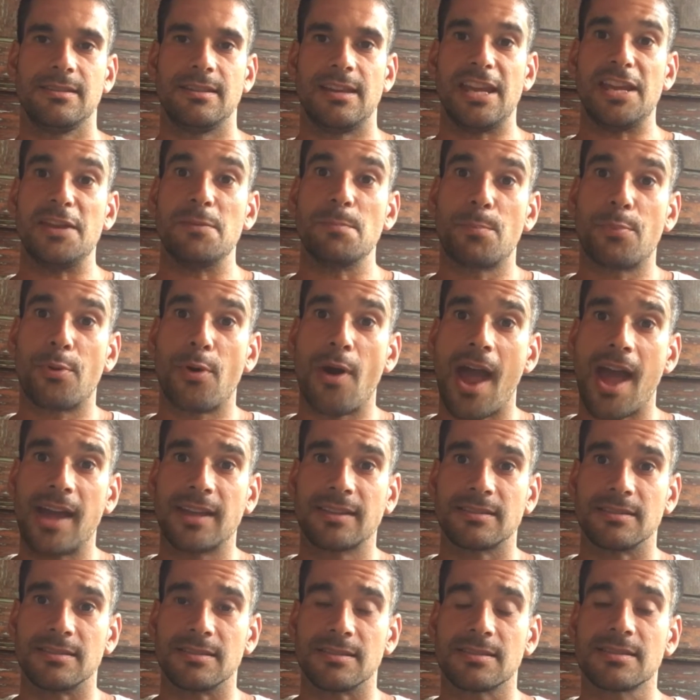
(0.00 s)
in
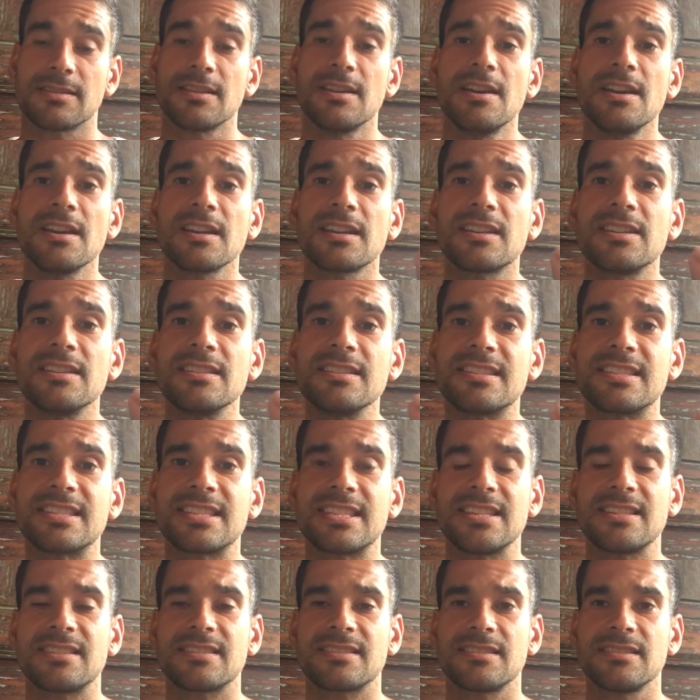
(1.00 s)
practice,
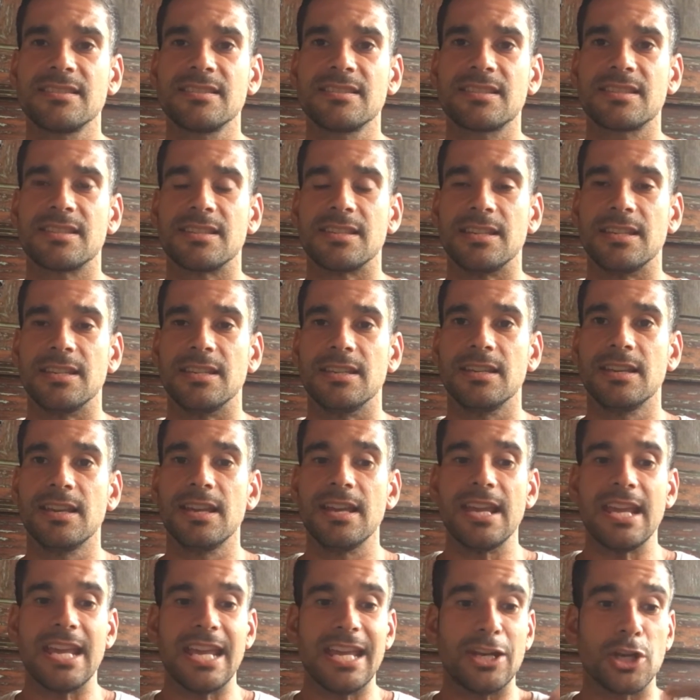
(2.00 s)
consistency
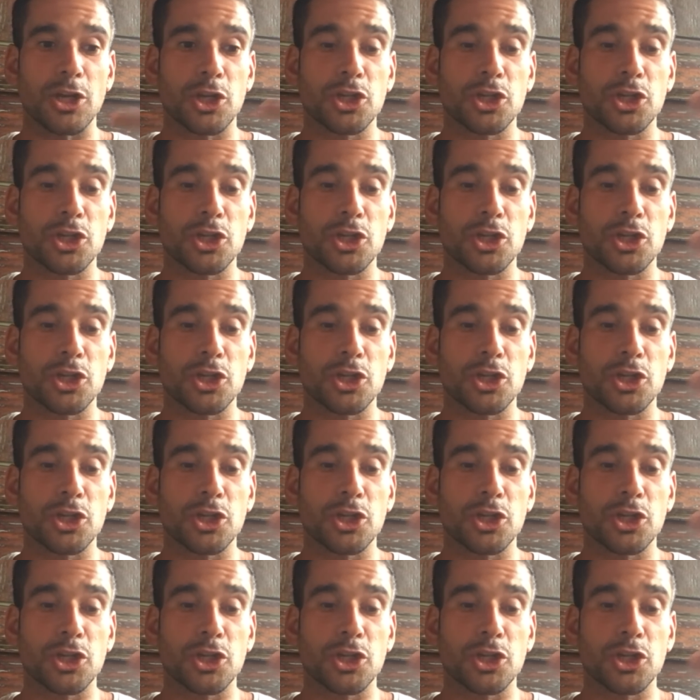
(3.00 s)
in